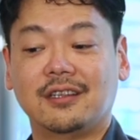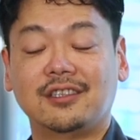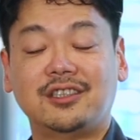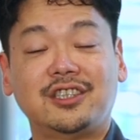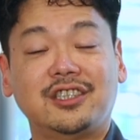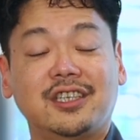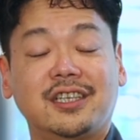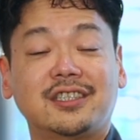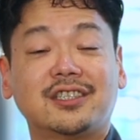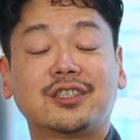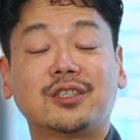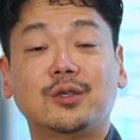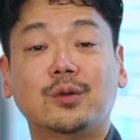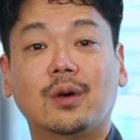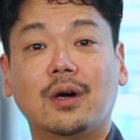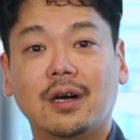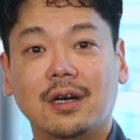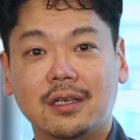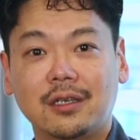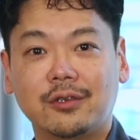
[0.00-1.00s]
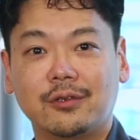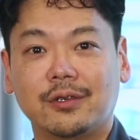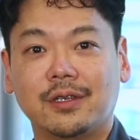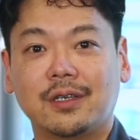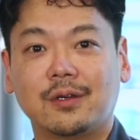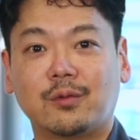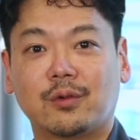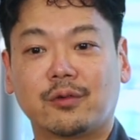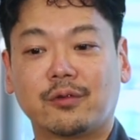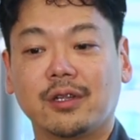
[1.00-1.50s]
the
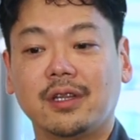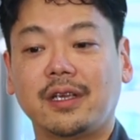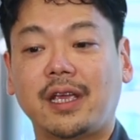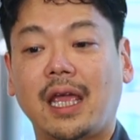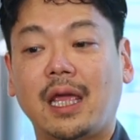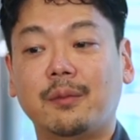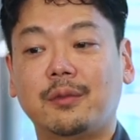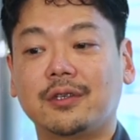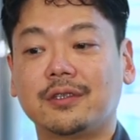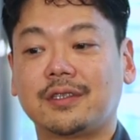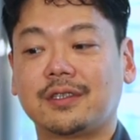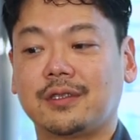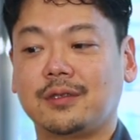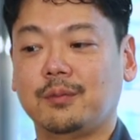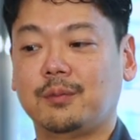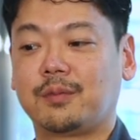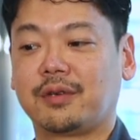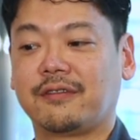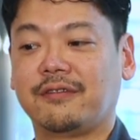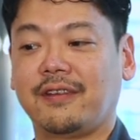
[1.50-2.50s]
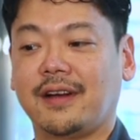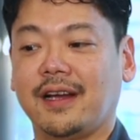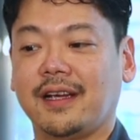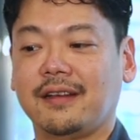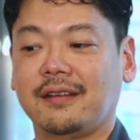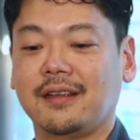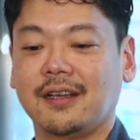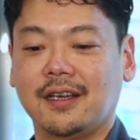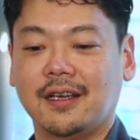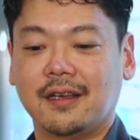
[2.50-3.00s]
GH200, we're really able to
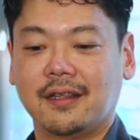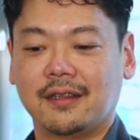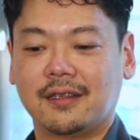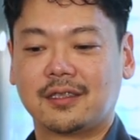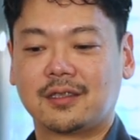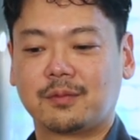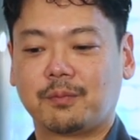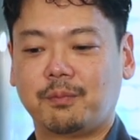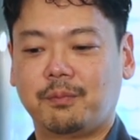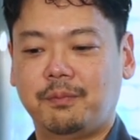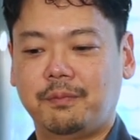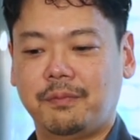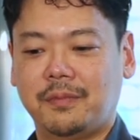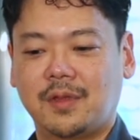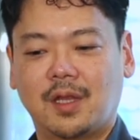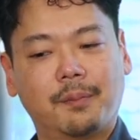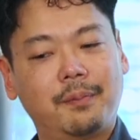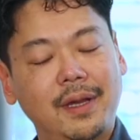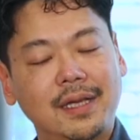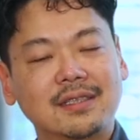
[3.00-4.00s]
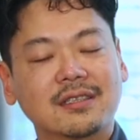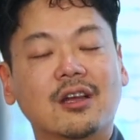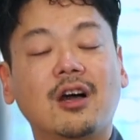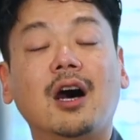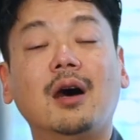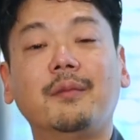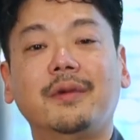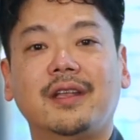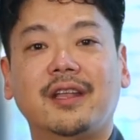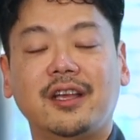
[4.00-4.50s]
provide this the best
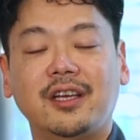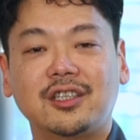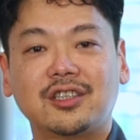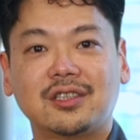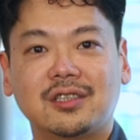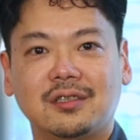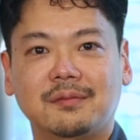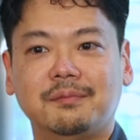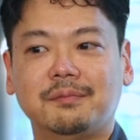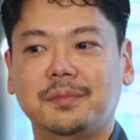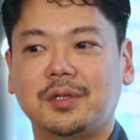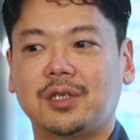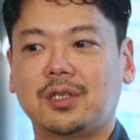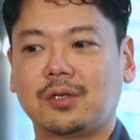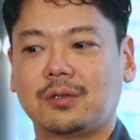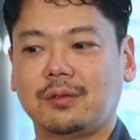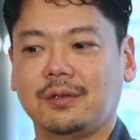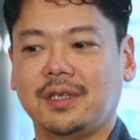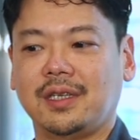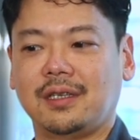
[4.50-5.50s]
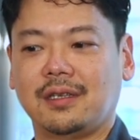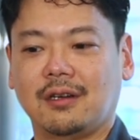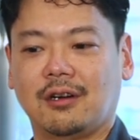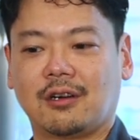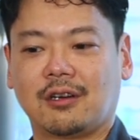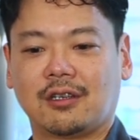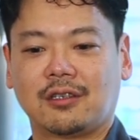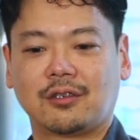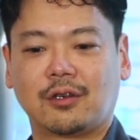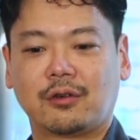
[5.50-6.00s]
combination between
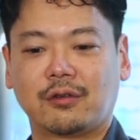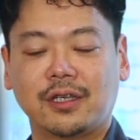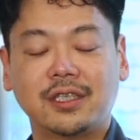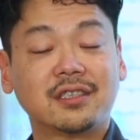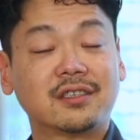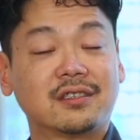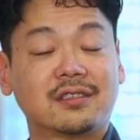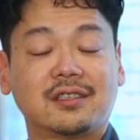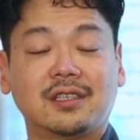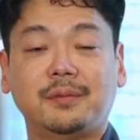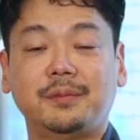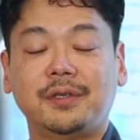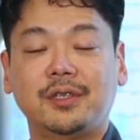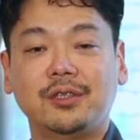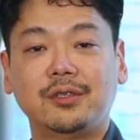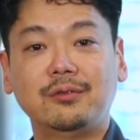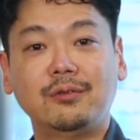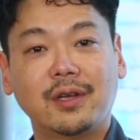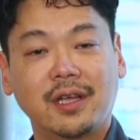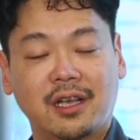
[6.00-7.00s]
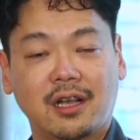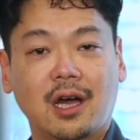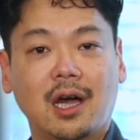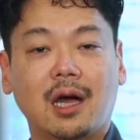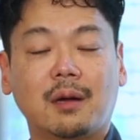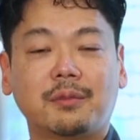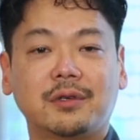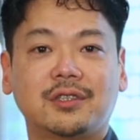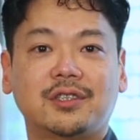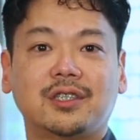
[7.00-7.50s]
our Grace CPU and
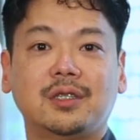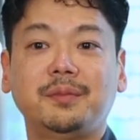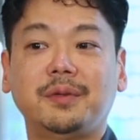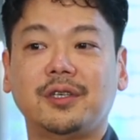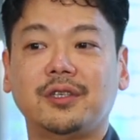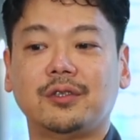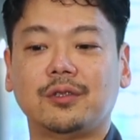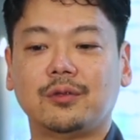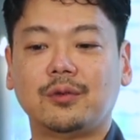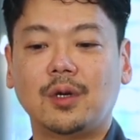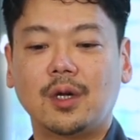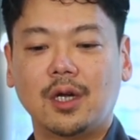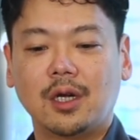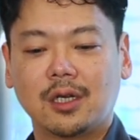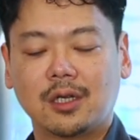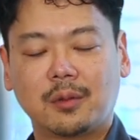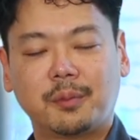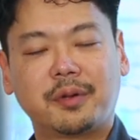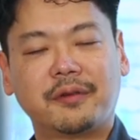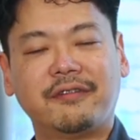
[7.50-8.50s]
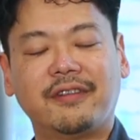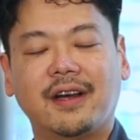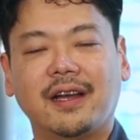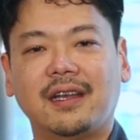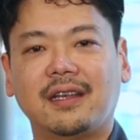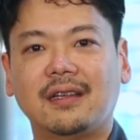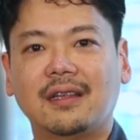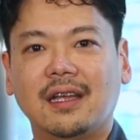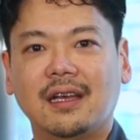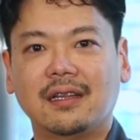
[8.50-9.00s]
Hopper GPU to
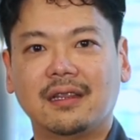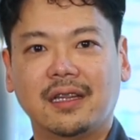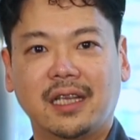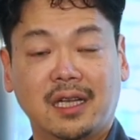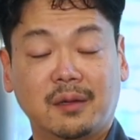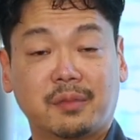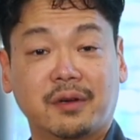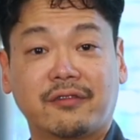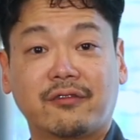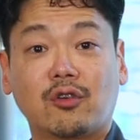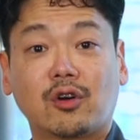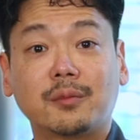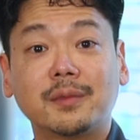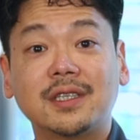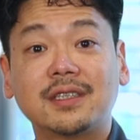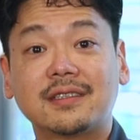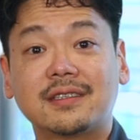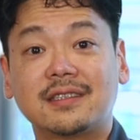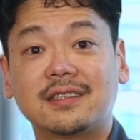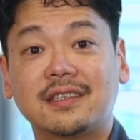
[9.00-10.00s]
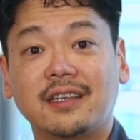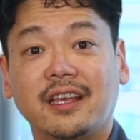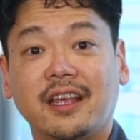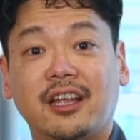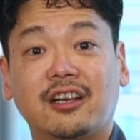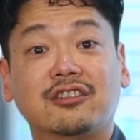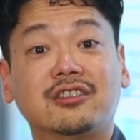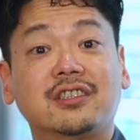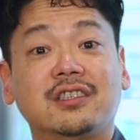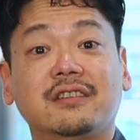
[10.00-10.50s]
provide leading performance,
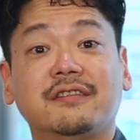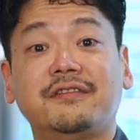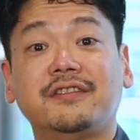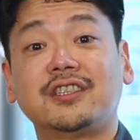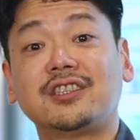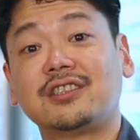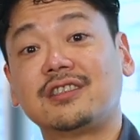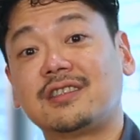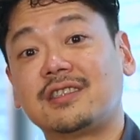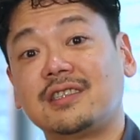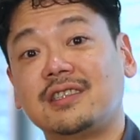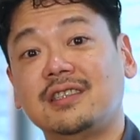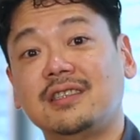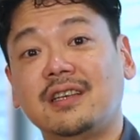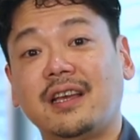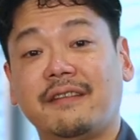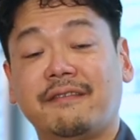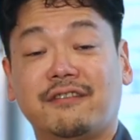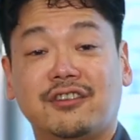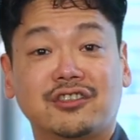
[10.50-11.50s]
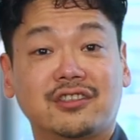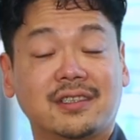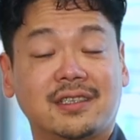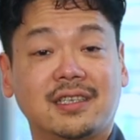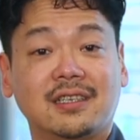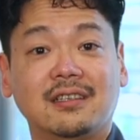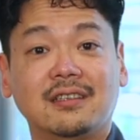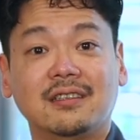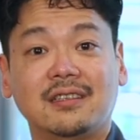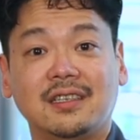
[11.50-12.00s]
energy efficiency, and
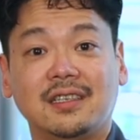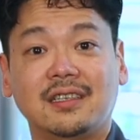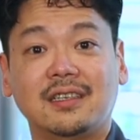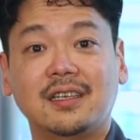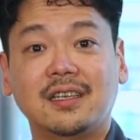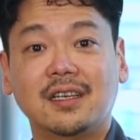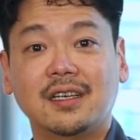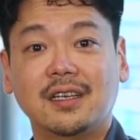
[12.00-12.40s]
versatility,